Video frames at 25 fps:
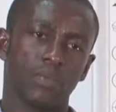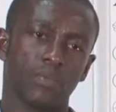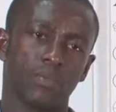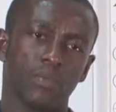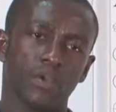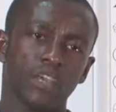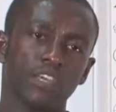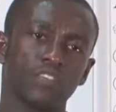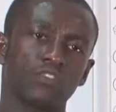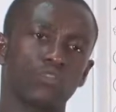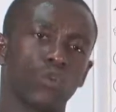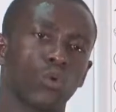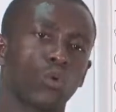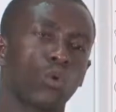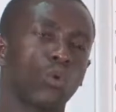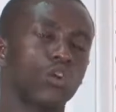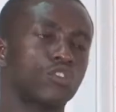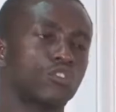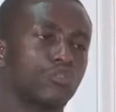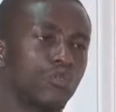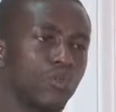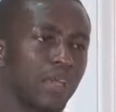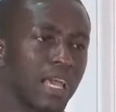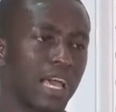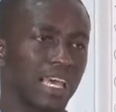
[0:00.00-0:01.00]
based on
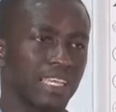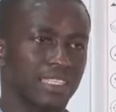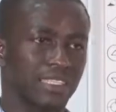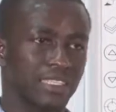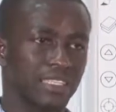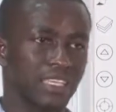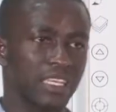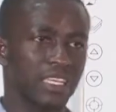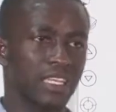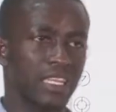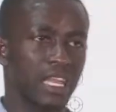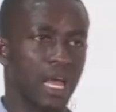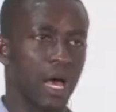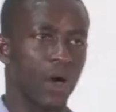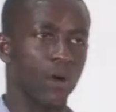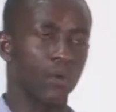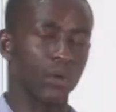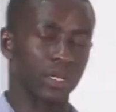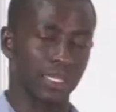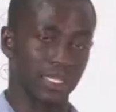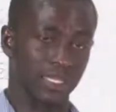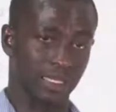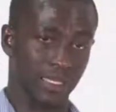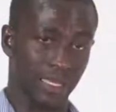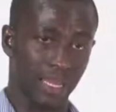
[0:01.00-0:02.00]
what we are seeing now,
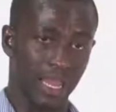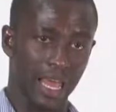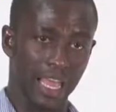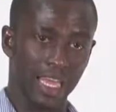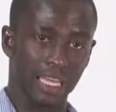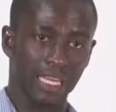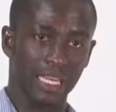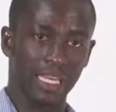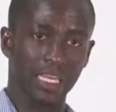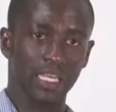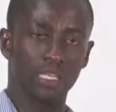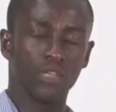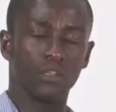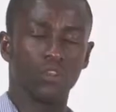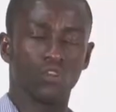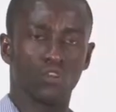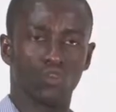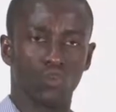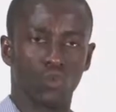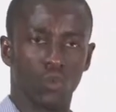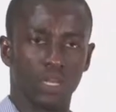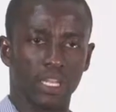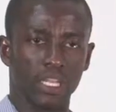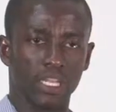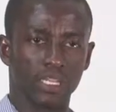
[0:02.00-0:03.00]
it is likely
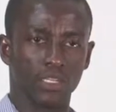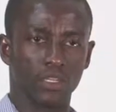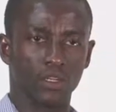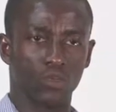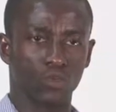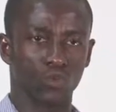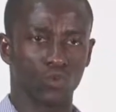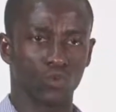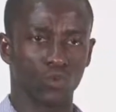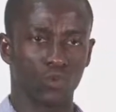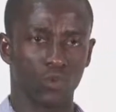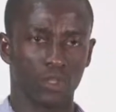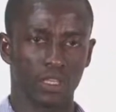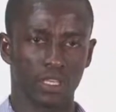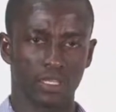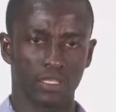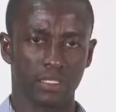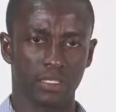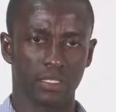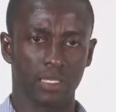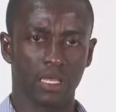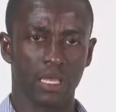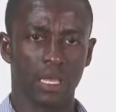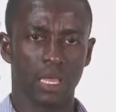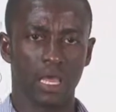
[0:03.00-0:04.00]
to lead to
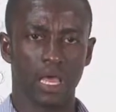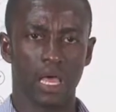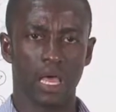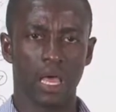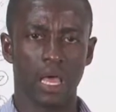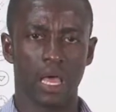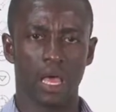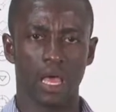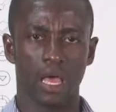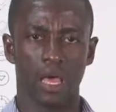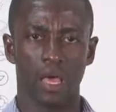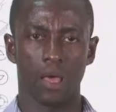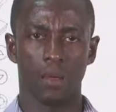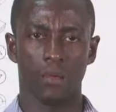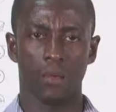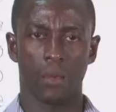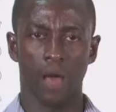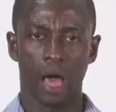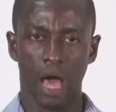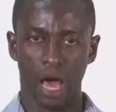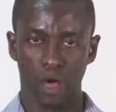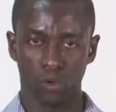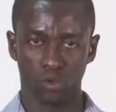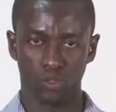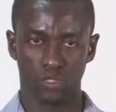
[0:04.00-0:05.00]
this
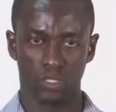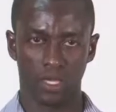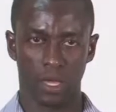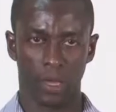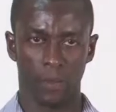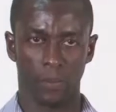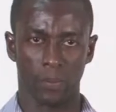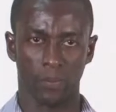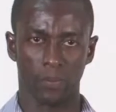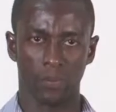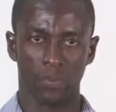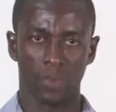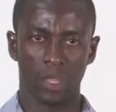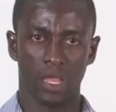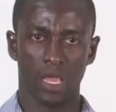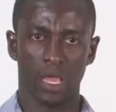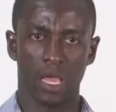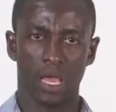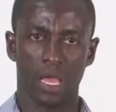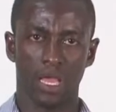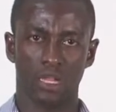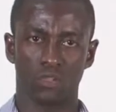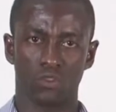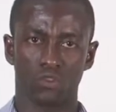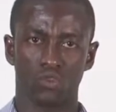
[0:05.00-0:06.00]
outcome.
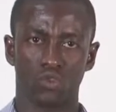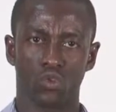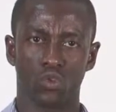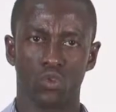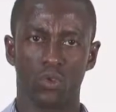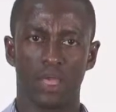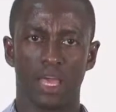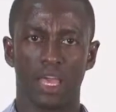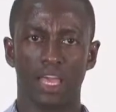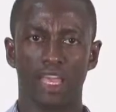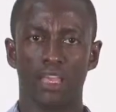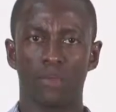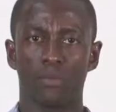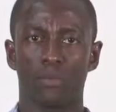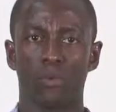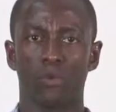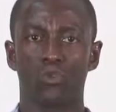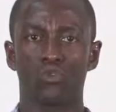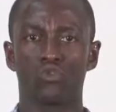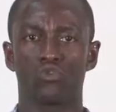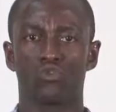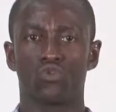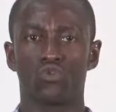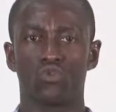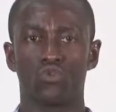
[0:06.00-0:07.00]
And so we are
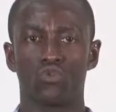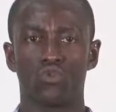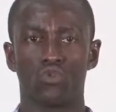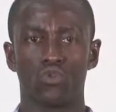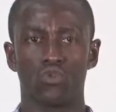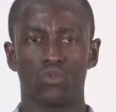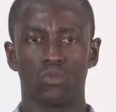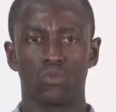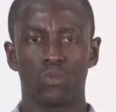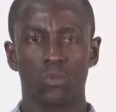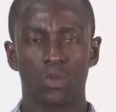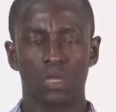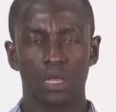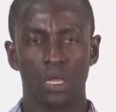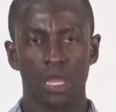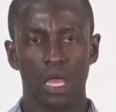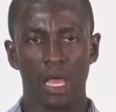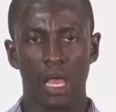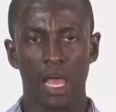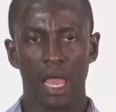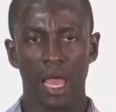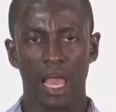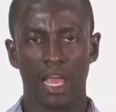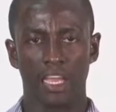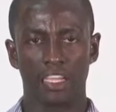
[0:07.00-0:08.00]
able to
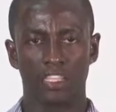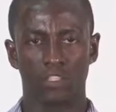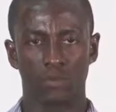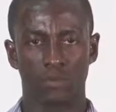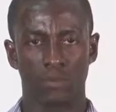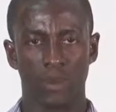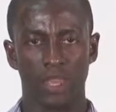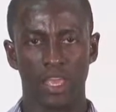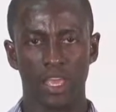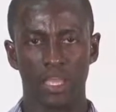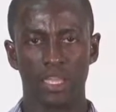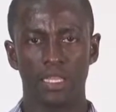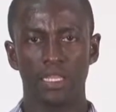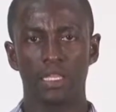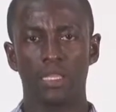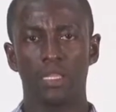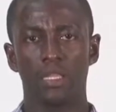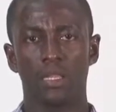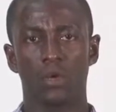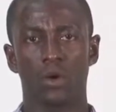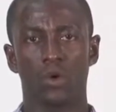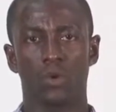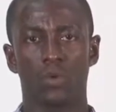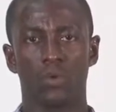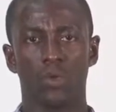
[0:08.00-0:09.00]

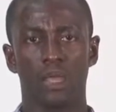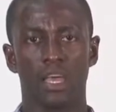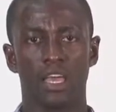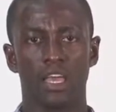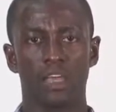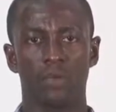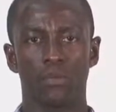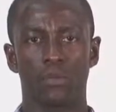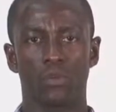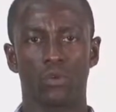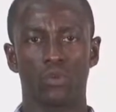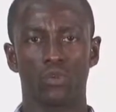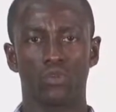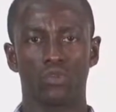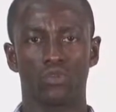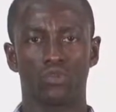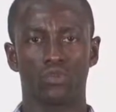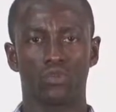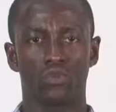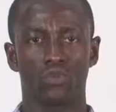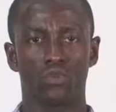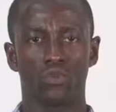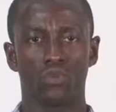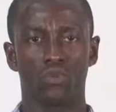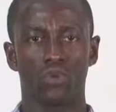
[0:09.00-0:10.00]
explain, or we are able
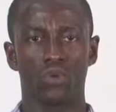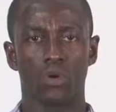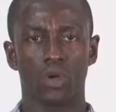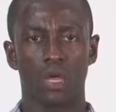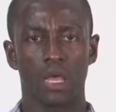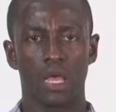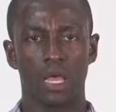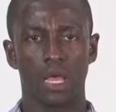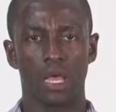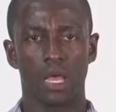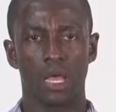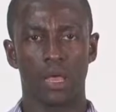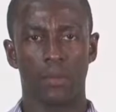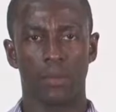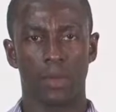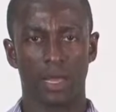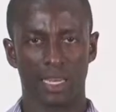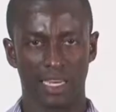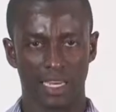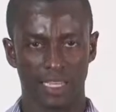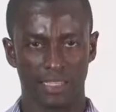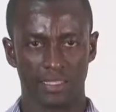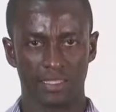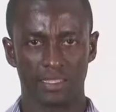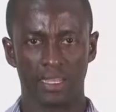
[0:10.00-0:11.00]
to
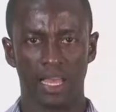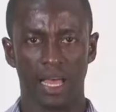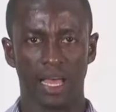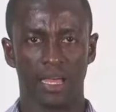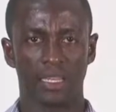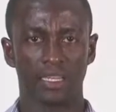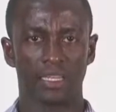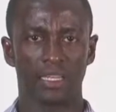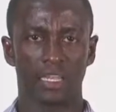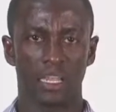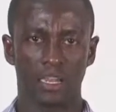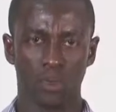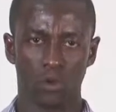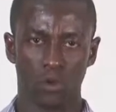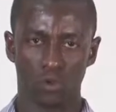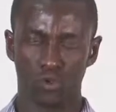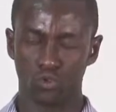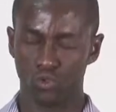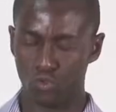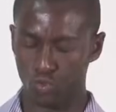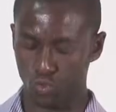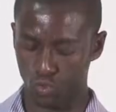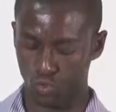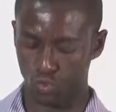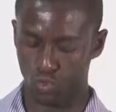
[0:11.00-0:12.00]
understand, and
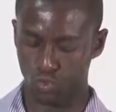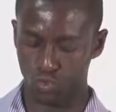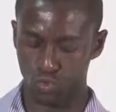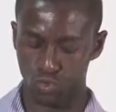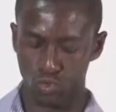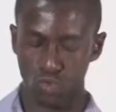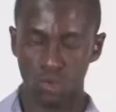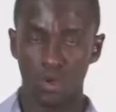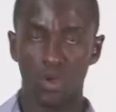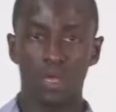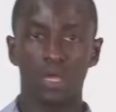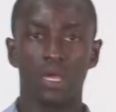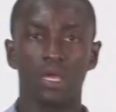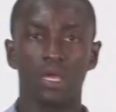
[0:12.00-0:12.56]
also to